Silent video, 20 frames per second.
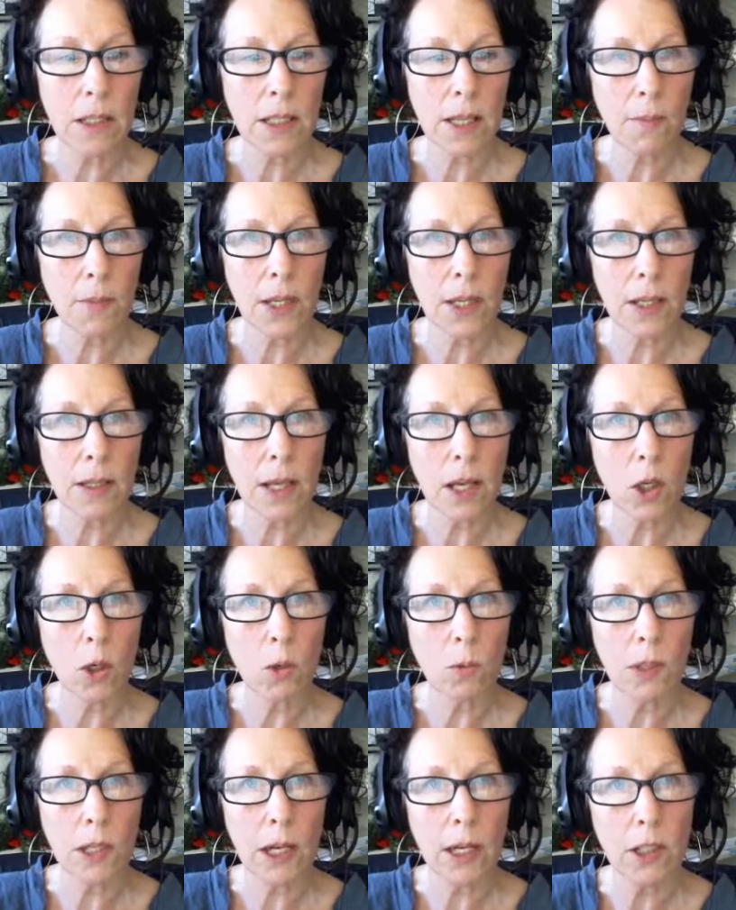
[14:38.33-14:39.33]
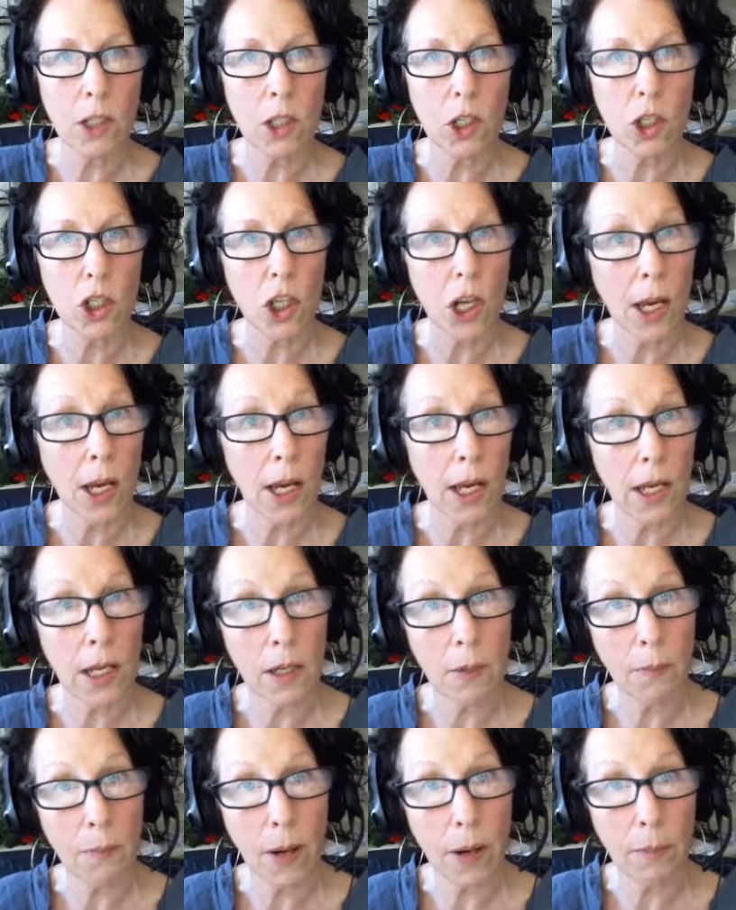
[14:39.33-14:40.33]
something that you would like to share
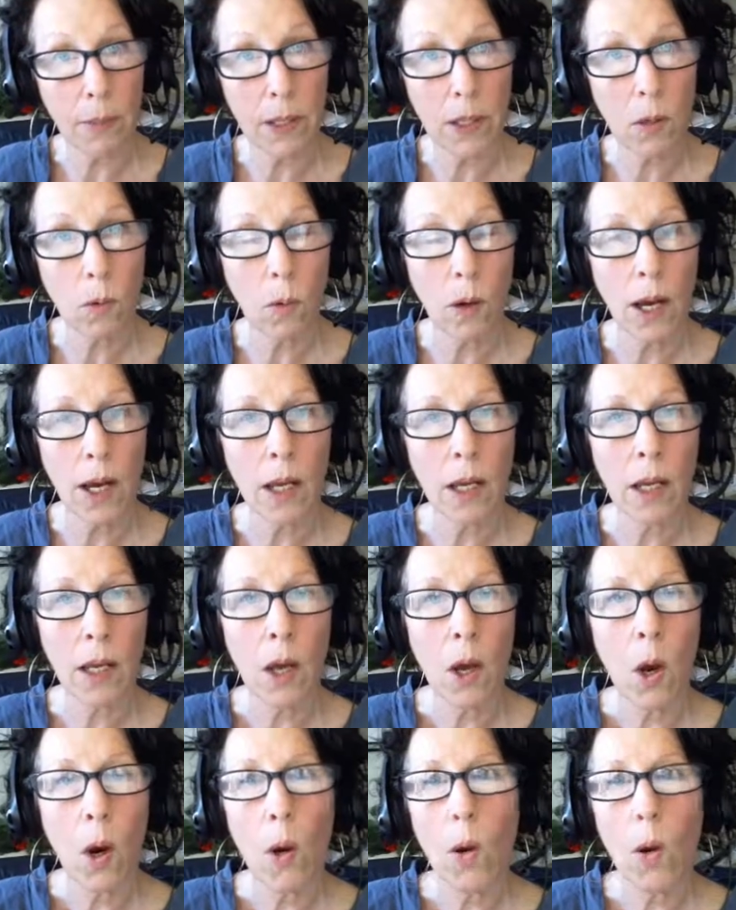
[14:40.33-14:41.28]
in a public way,